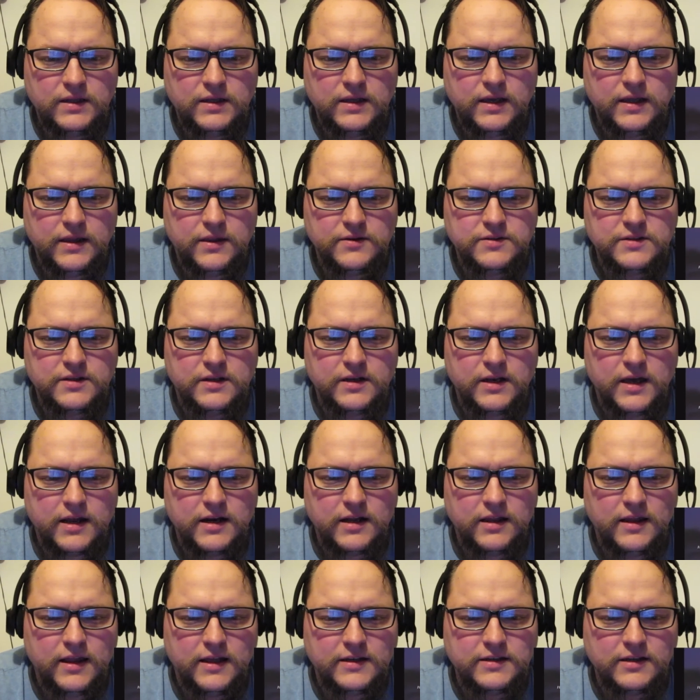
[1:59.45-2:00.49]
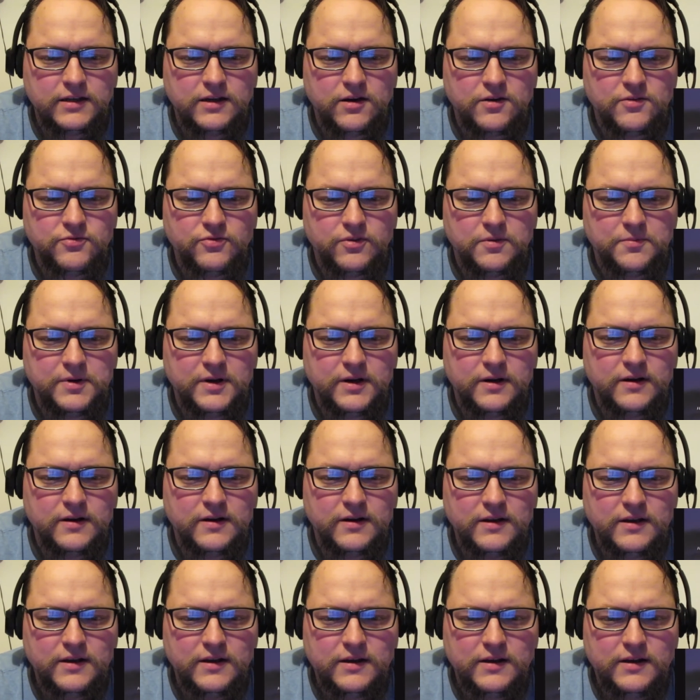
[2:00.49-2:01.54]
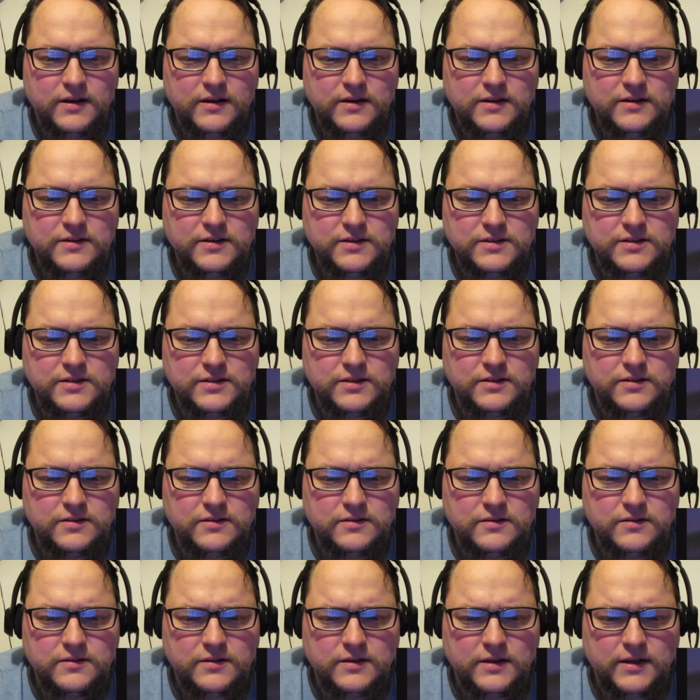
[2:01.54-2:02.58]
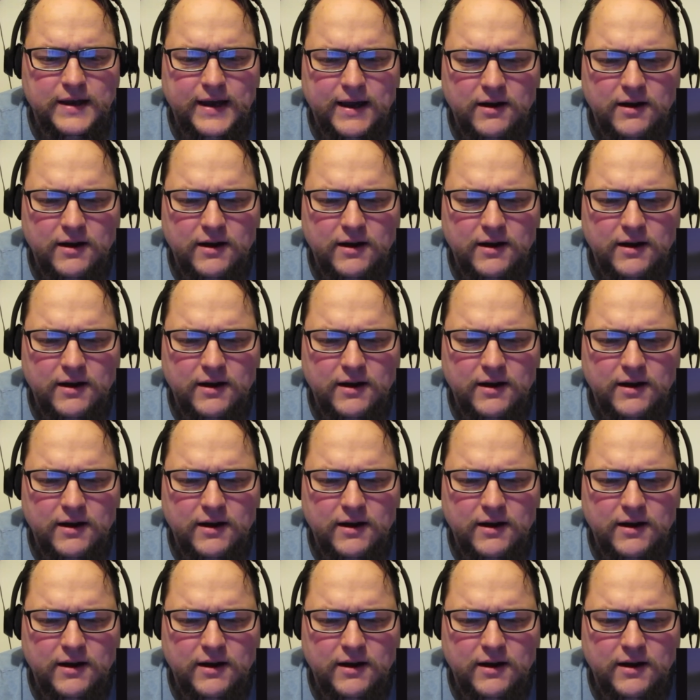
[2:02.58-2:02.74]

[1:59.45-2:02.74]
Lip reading: yeah, there's not a lot to go from here. Just the